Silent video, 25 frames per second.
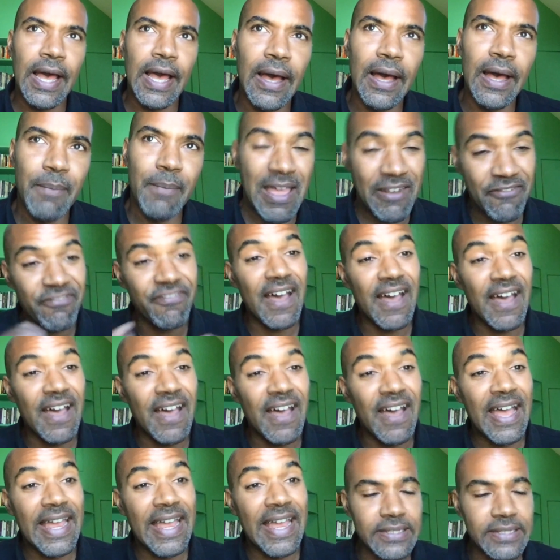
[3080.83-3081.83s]
Um, and
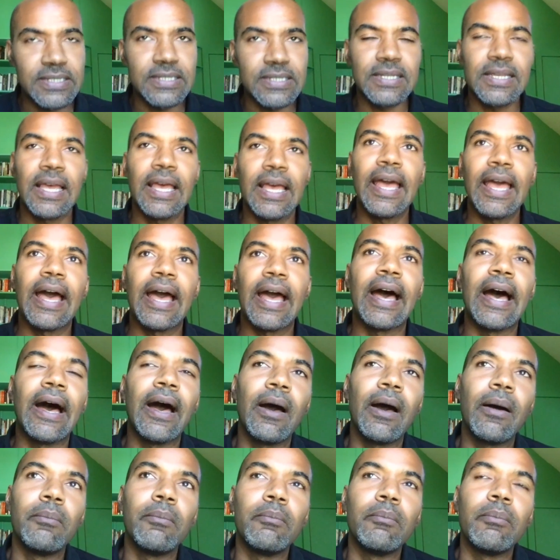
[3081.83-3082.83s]
finance,
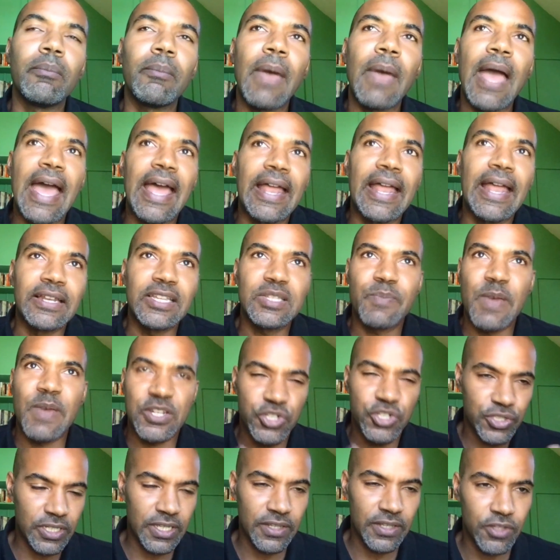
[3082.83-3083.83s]
um, and
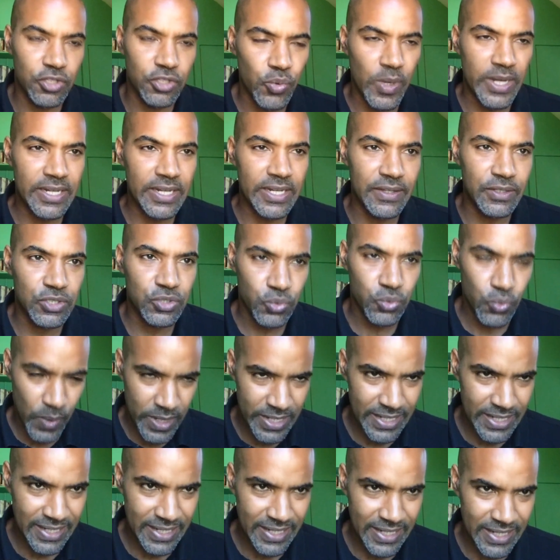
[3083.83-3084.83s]
especially in the
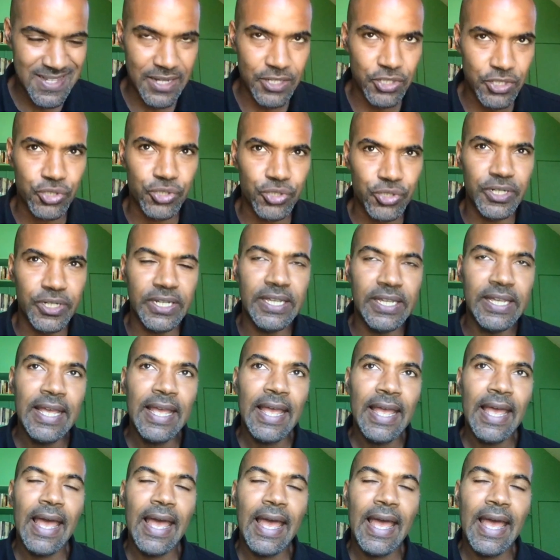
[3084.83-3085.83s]
20th century,
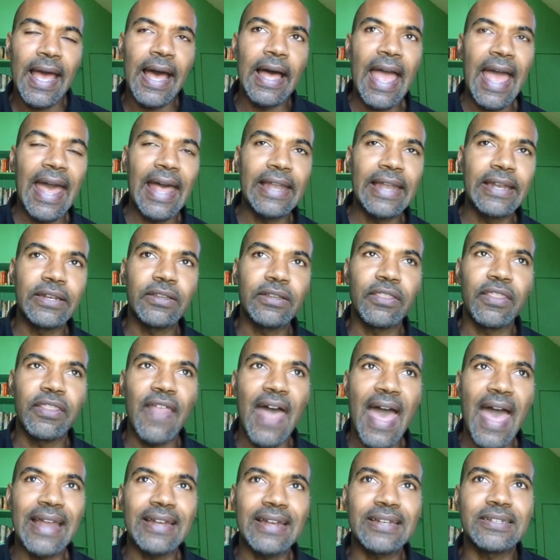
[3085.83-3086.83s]
uh, and
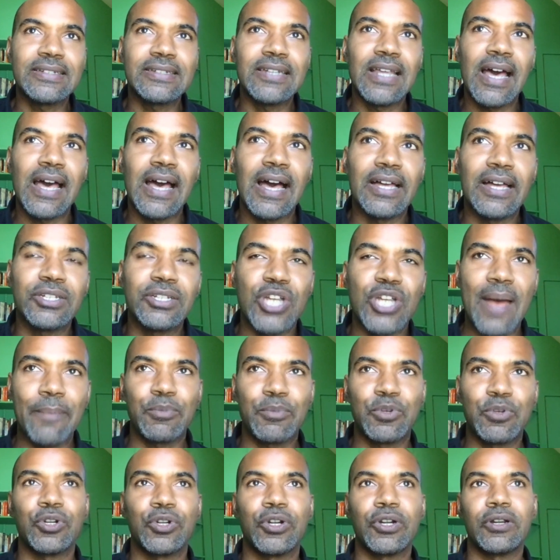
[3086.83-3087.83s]
that uh,
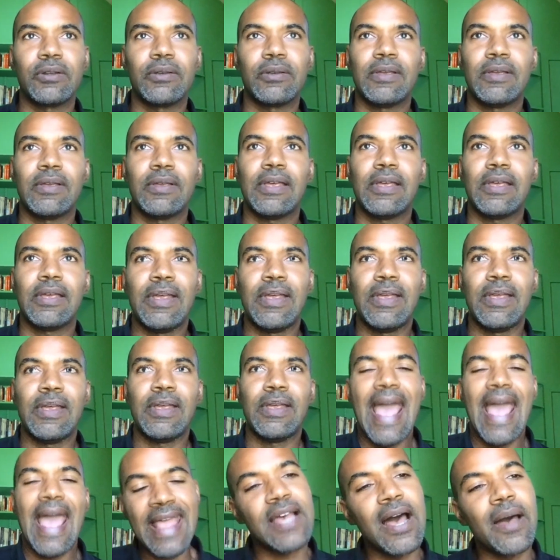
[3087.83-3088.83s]
chapter
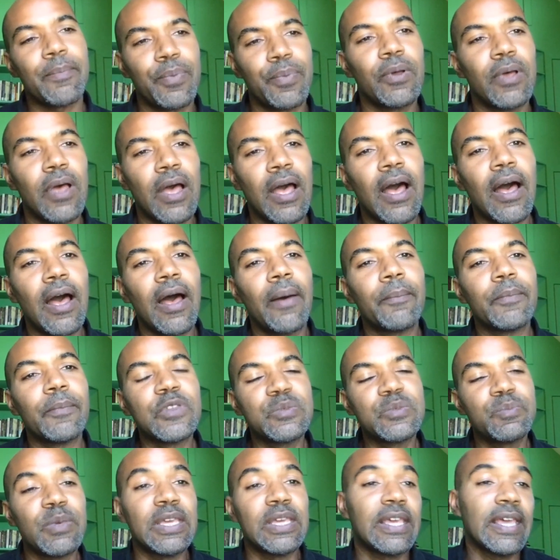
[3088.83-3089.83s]
ends up
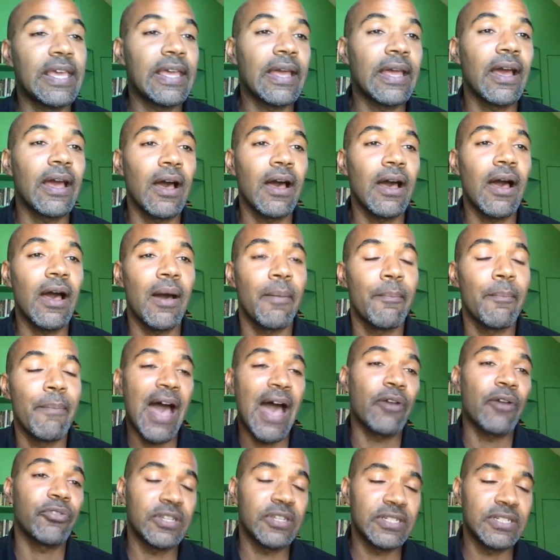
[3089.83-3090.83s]
um, speaking
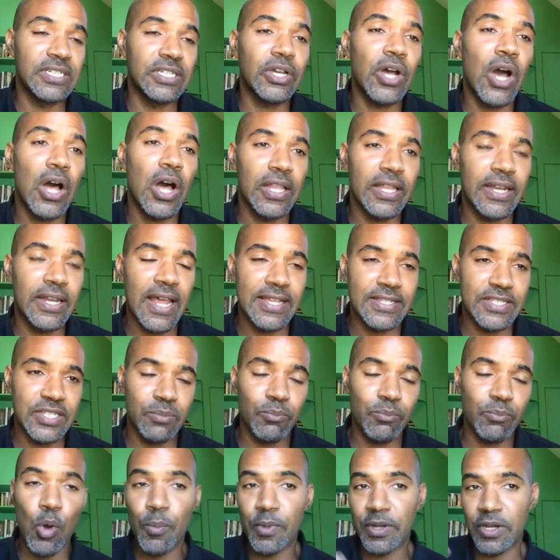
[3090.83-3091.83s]
about the
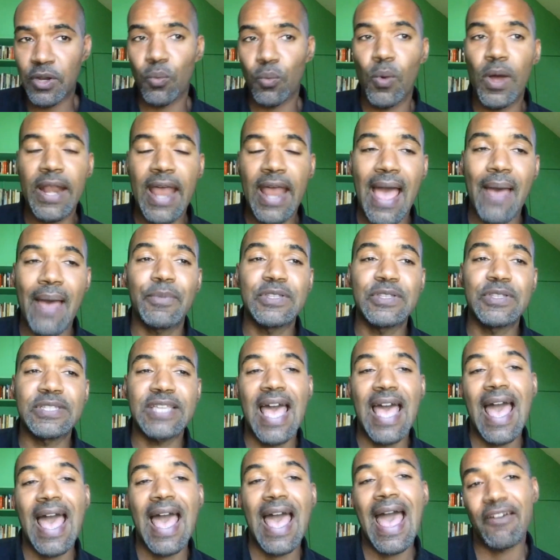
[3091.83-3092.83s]
decolonizing moment and what happens
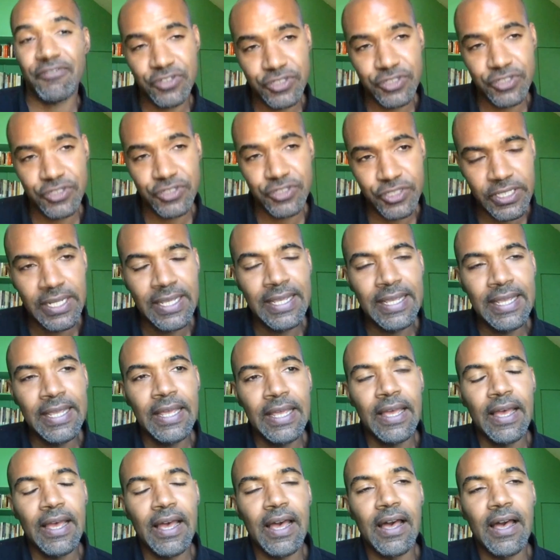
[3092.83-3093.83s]
after
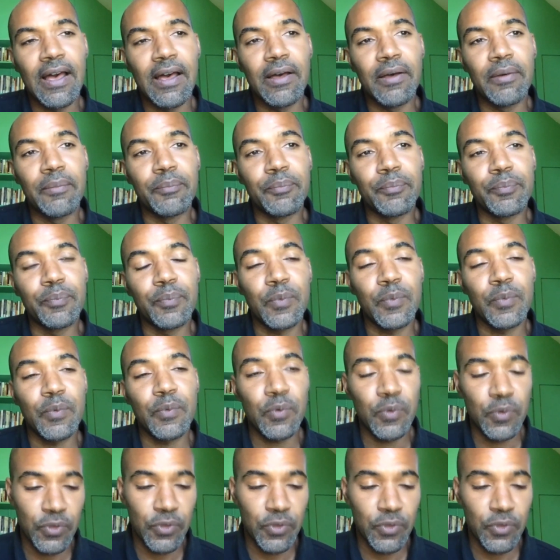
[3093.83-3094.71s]
um,